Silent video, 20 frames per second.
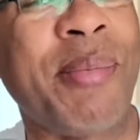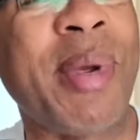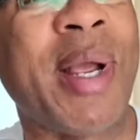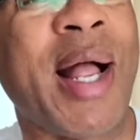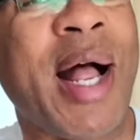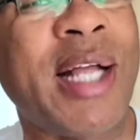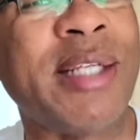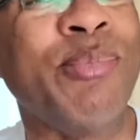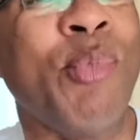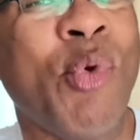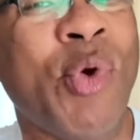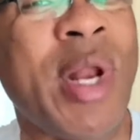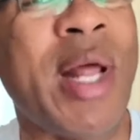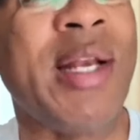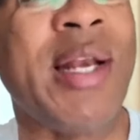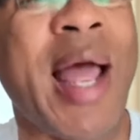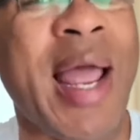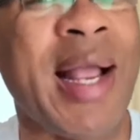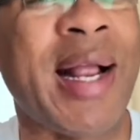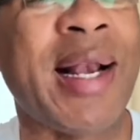because more than
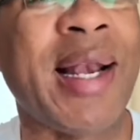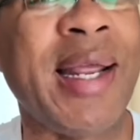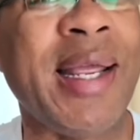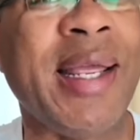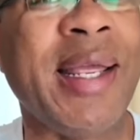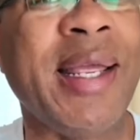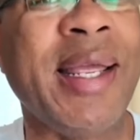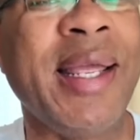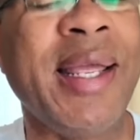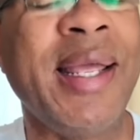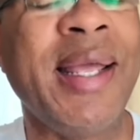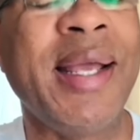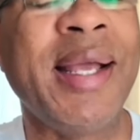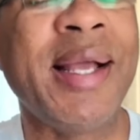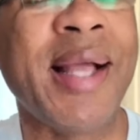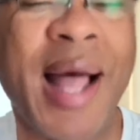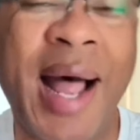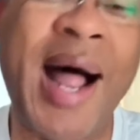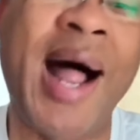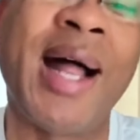likely
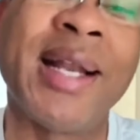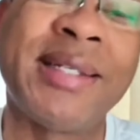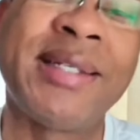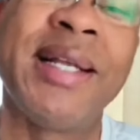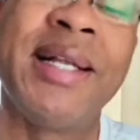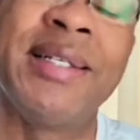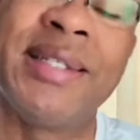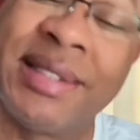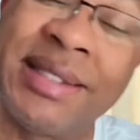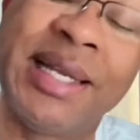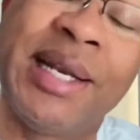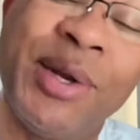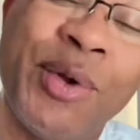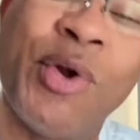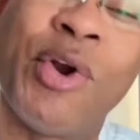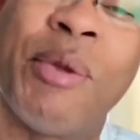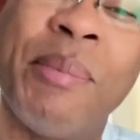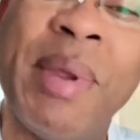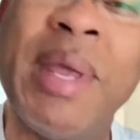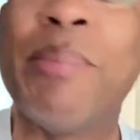Kartel still
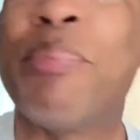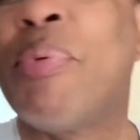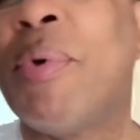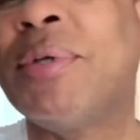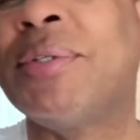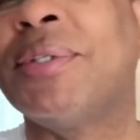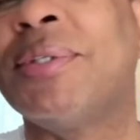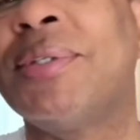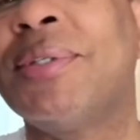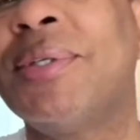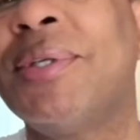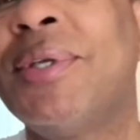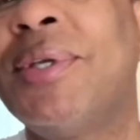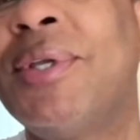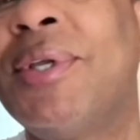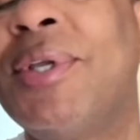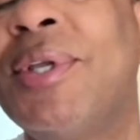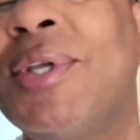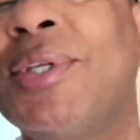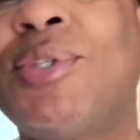going to be in prison.
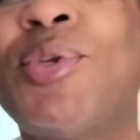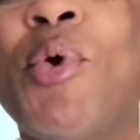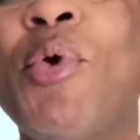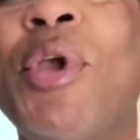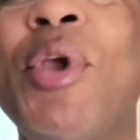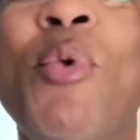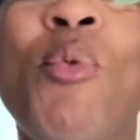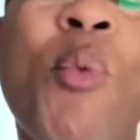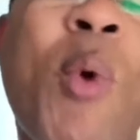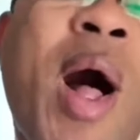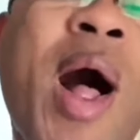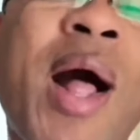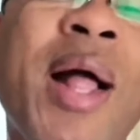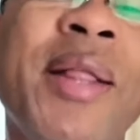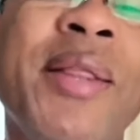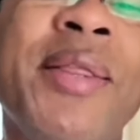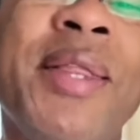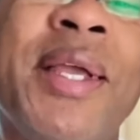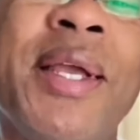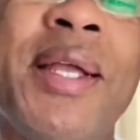So he
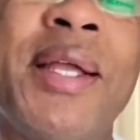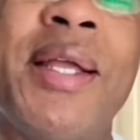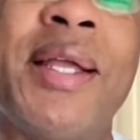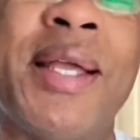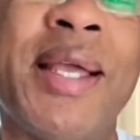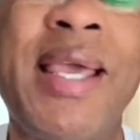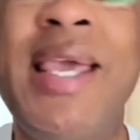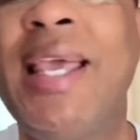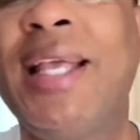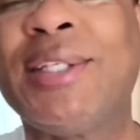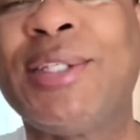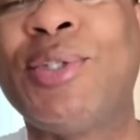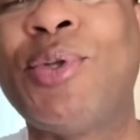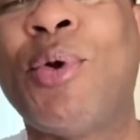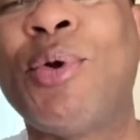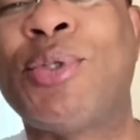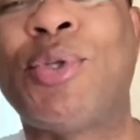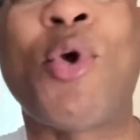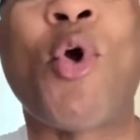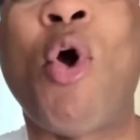want the case
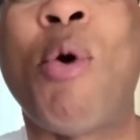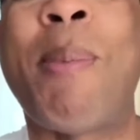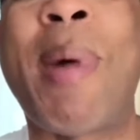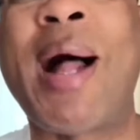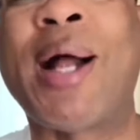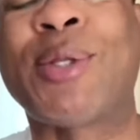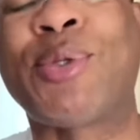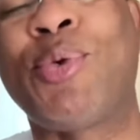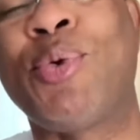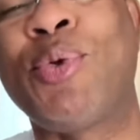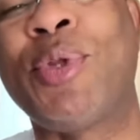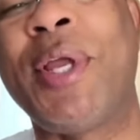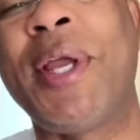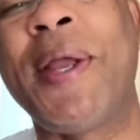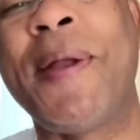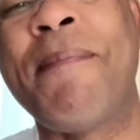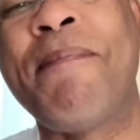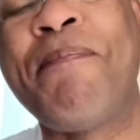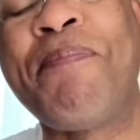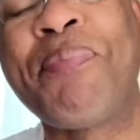now to go back
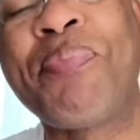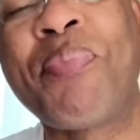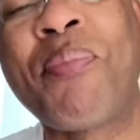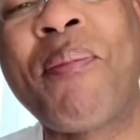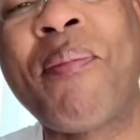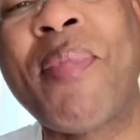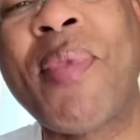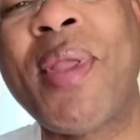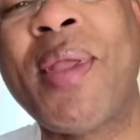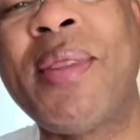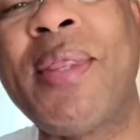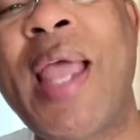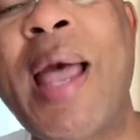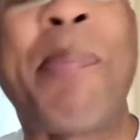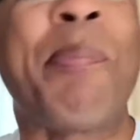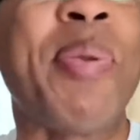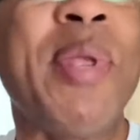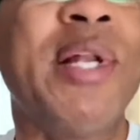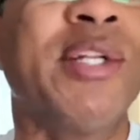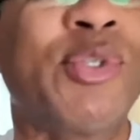to the
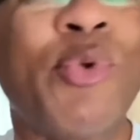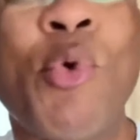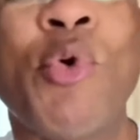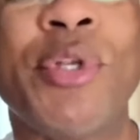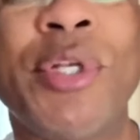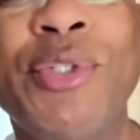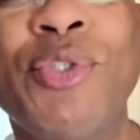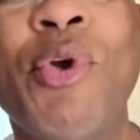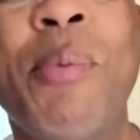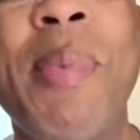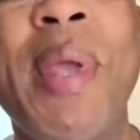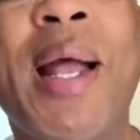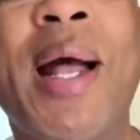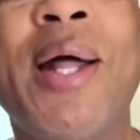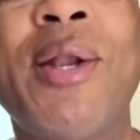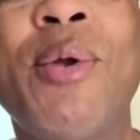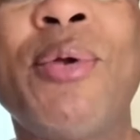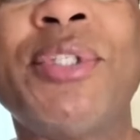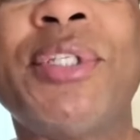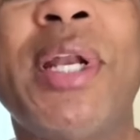appeals court in
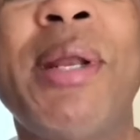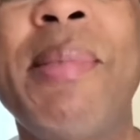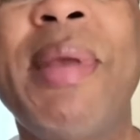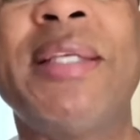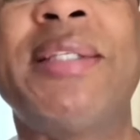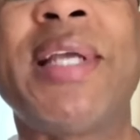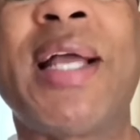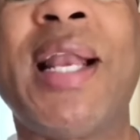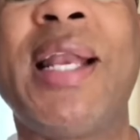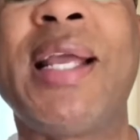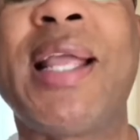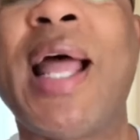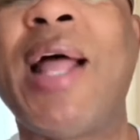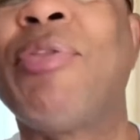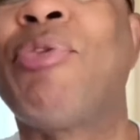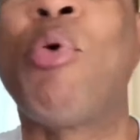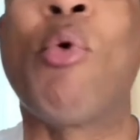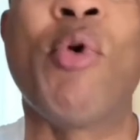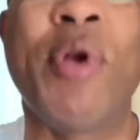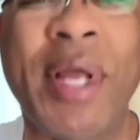Jamaica now, so they basically can
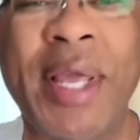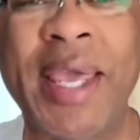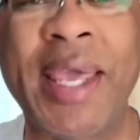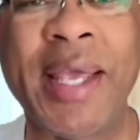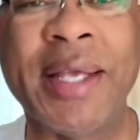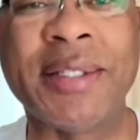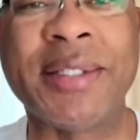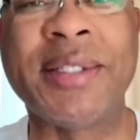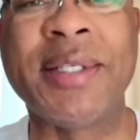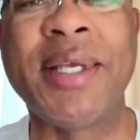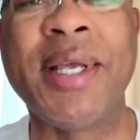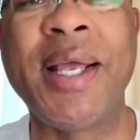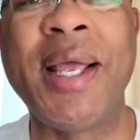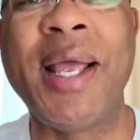throw the case.